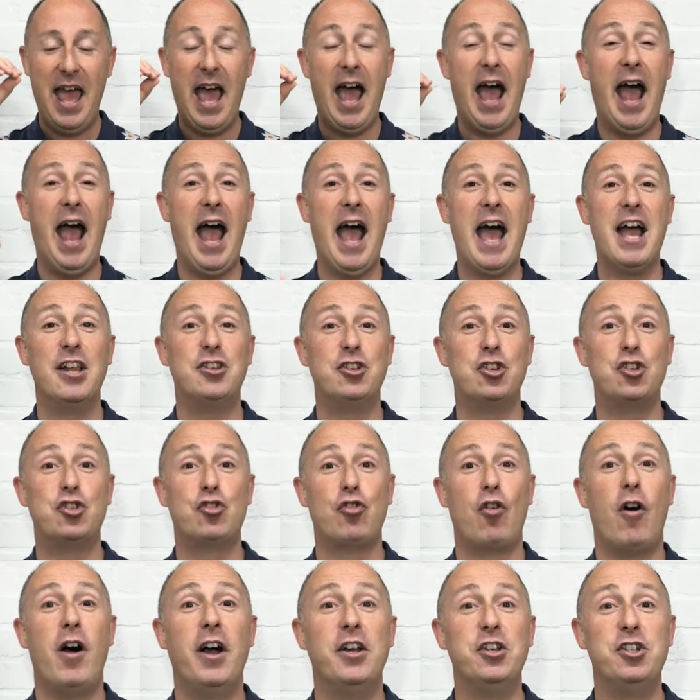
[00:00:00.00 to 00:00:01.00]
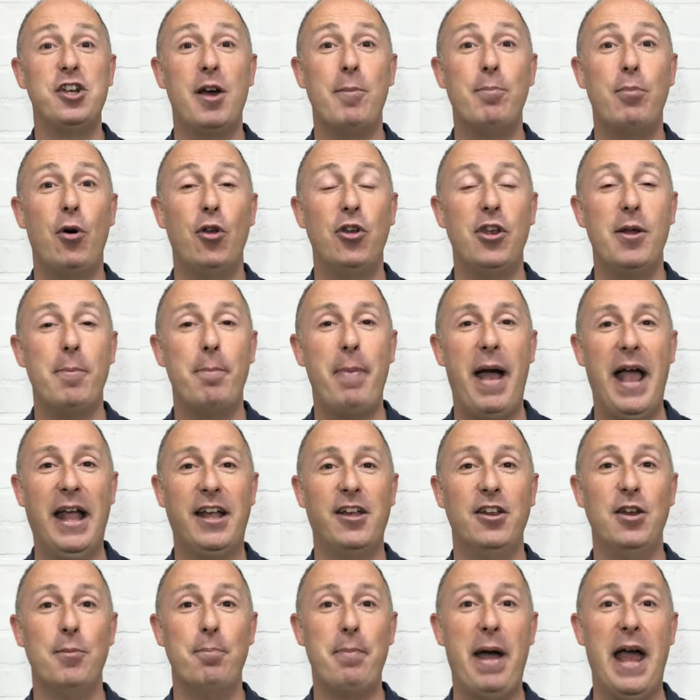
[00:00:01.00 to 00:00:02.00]
I had to try and jump on the back
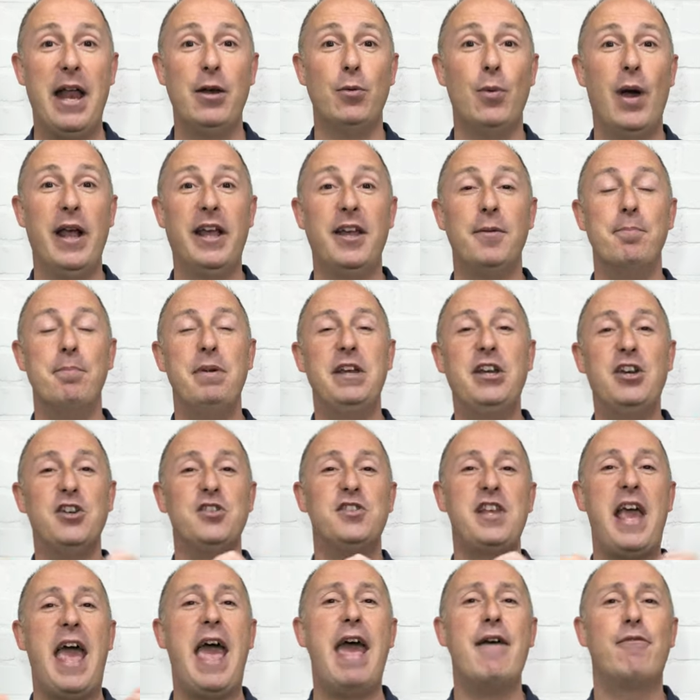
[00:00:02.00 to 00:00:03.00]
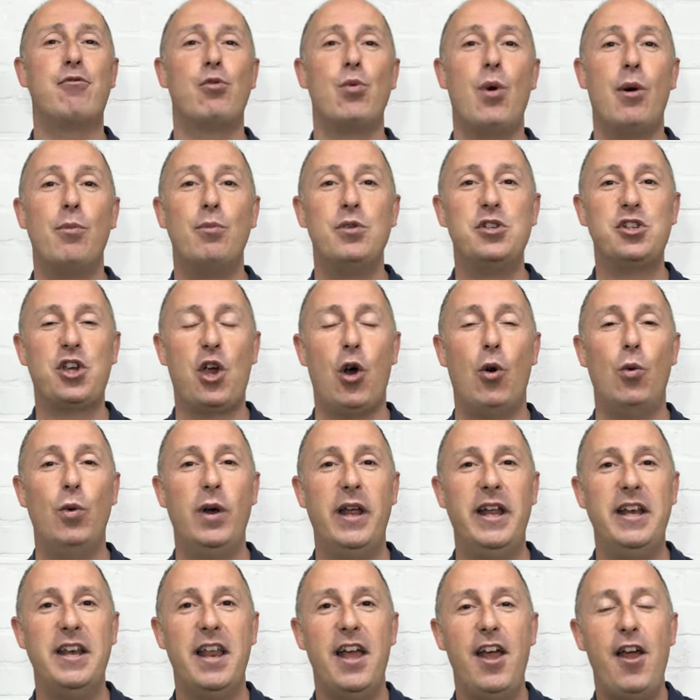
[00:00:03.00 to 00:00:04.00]
of the bandwagon because everyone was
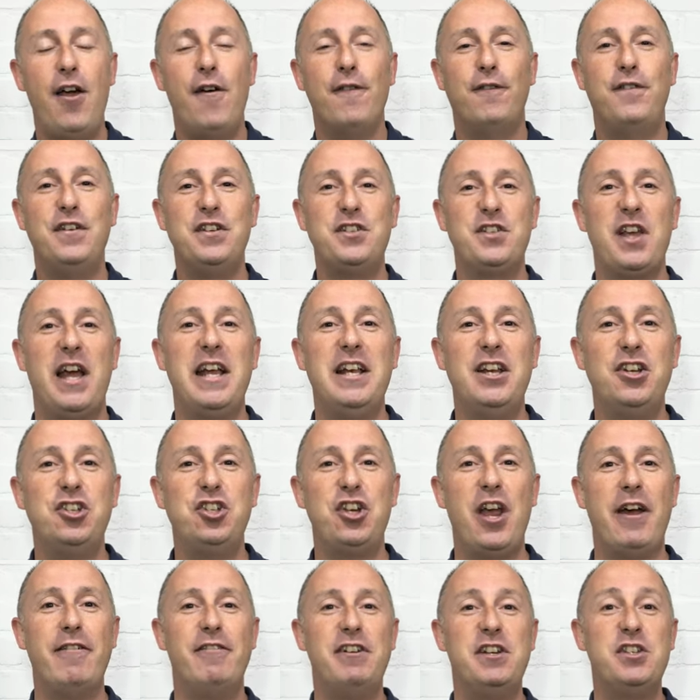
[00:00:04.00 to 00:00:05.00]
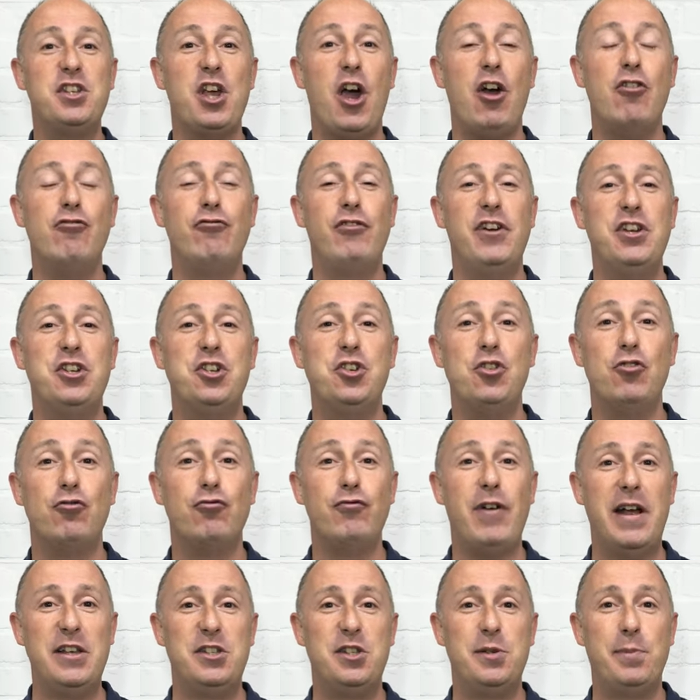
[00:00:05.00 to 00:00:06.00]
calling for Sailor Jerry's original
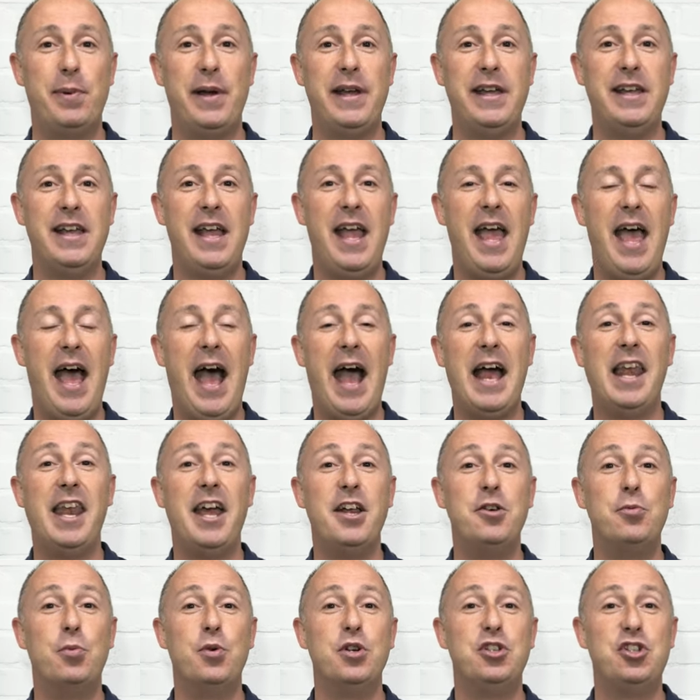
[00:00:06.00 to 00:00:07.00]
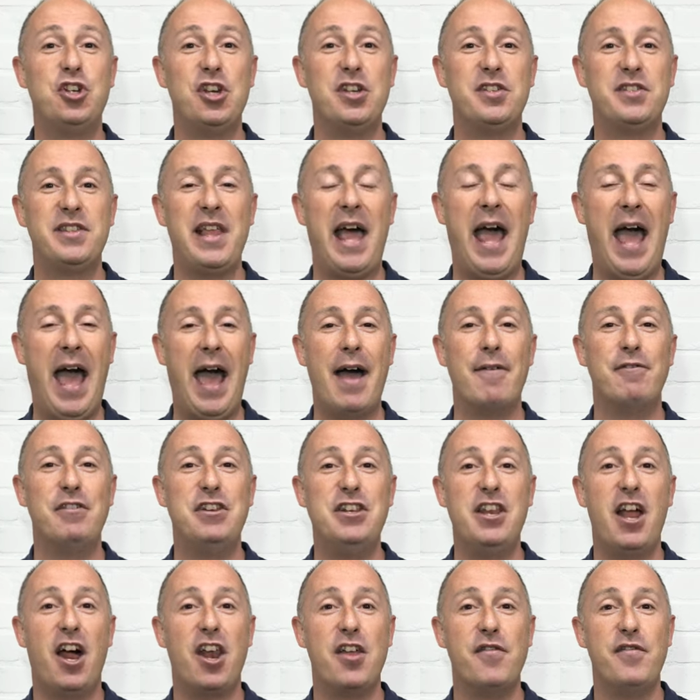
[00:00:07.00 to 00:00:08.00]
recipe and they were just having
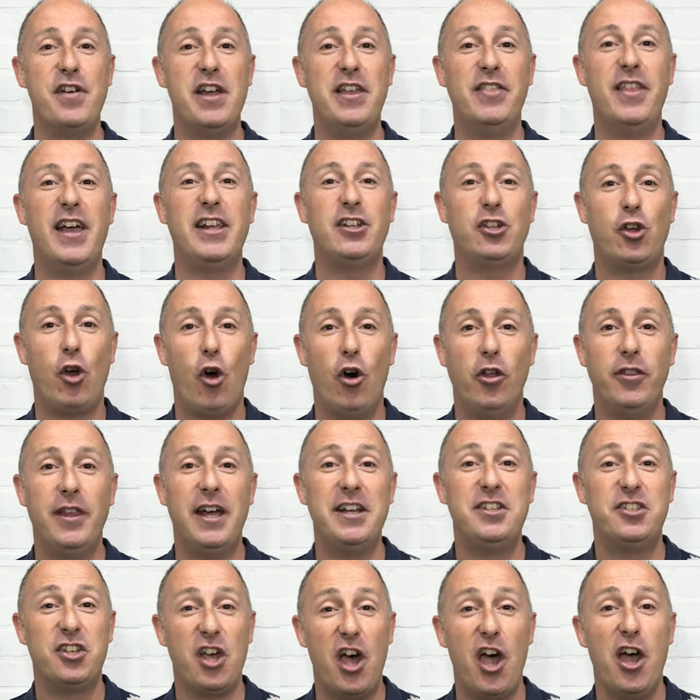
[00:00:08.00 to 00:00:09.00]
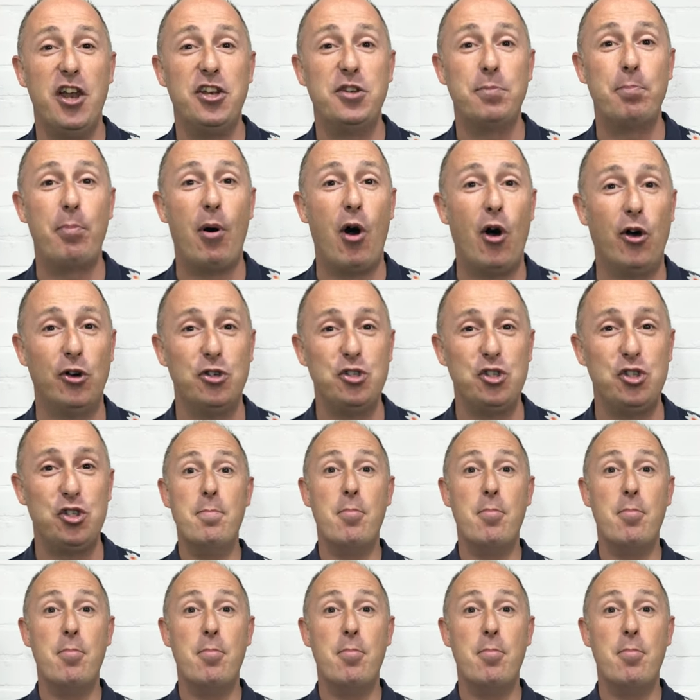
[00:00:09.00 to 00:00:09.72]
none of it. They got, they turned posh.